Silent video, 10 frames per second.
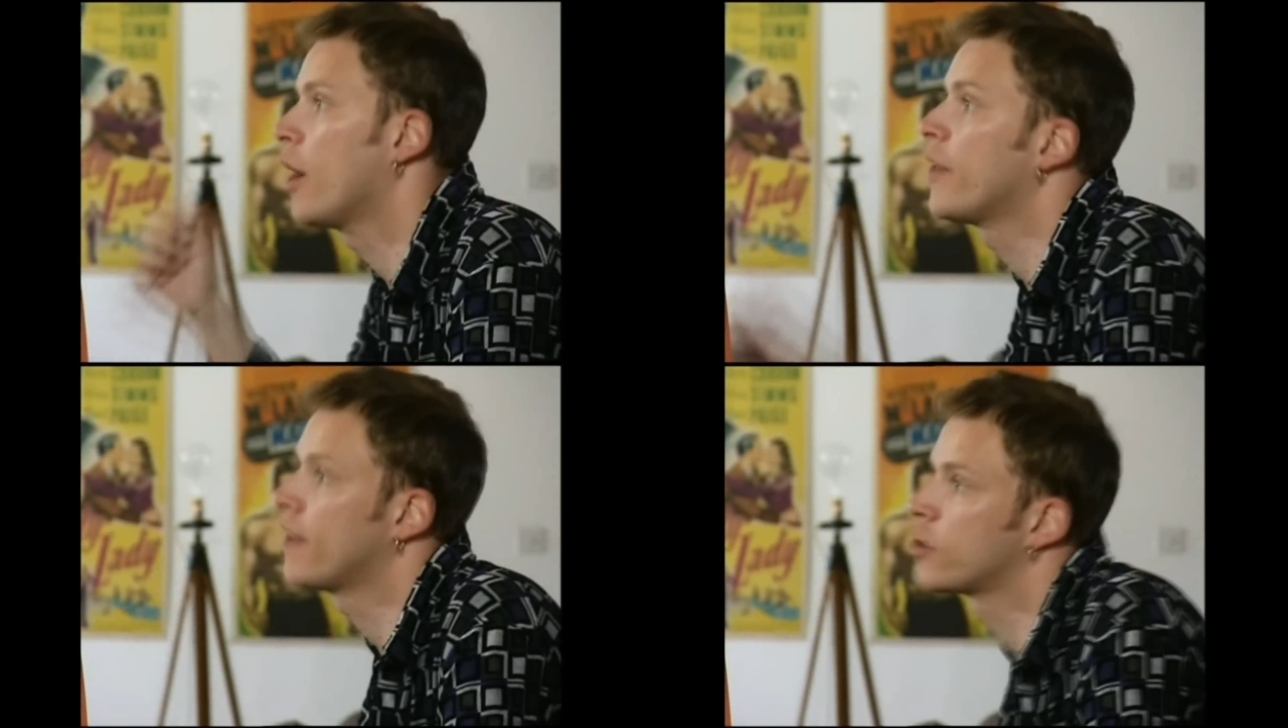
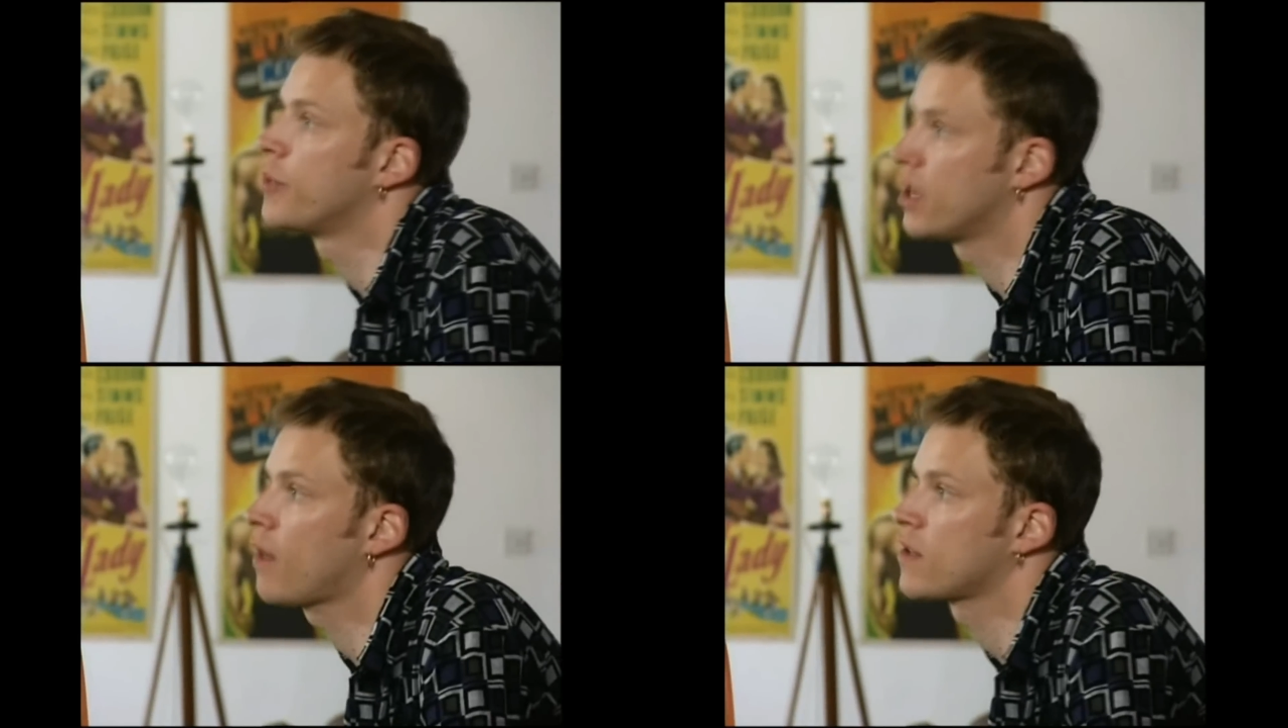think there should be
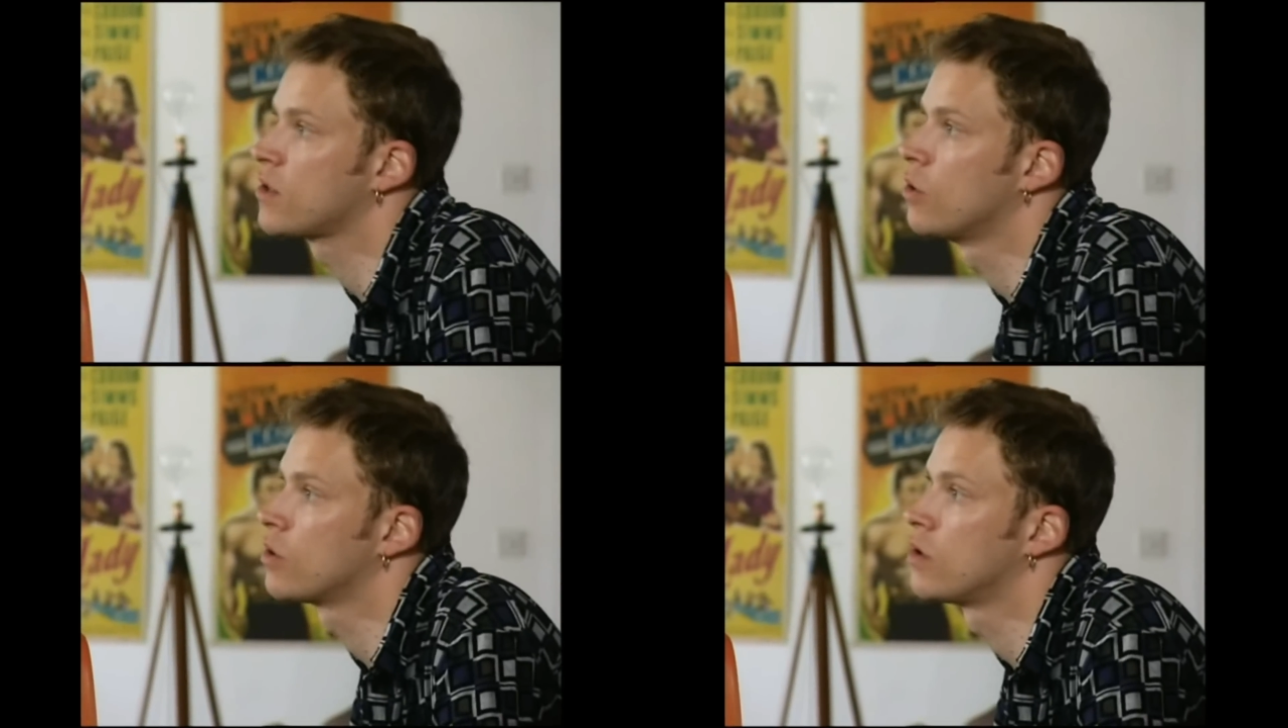another
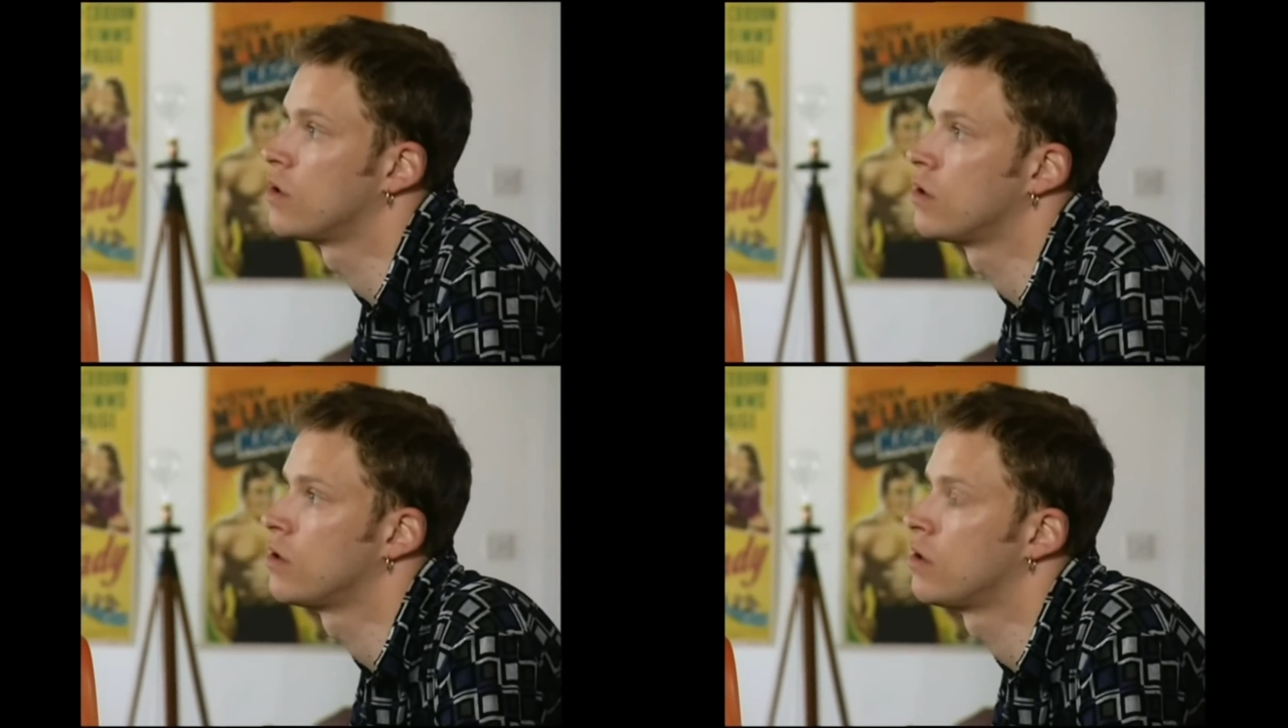sort. What
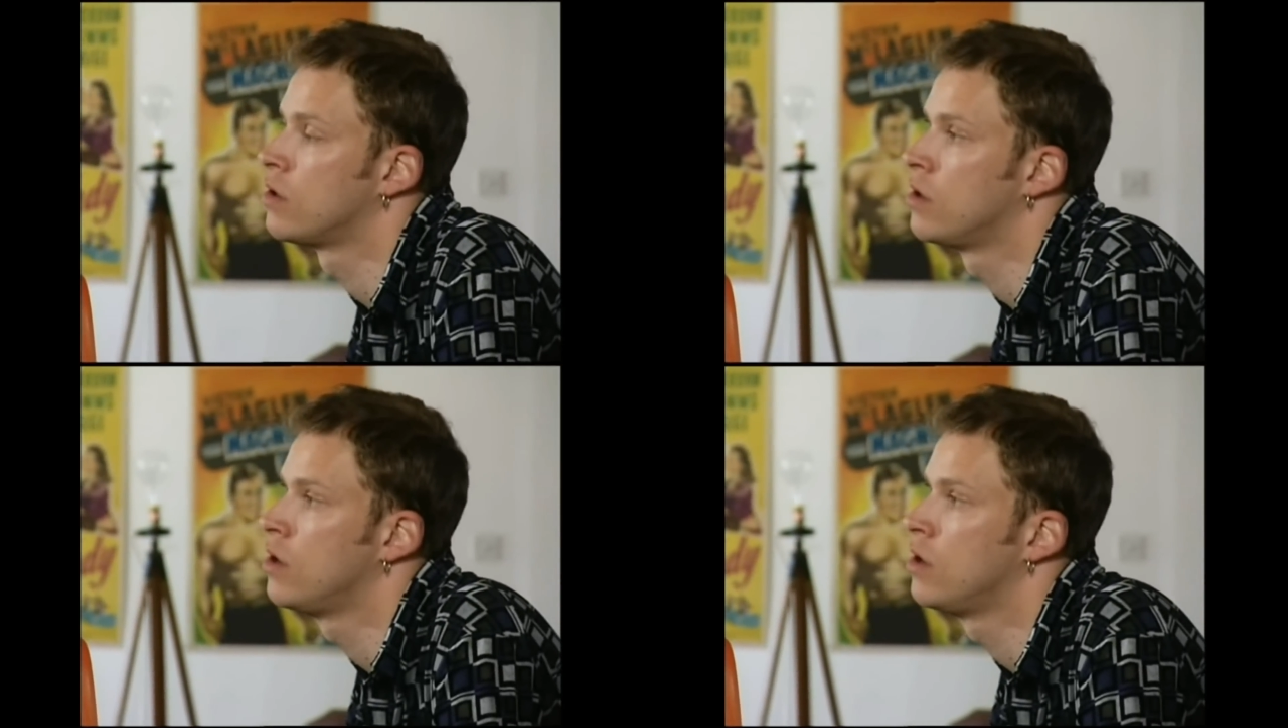for?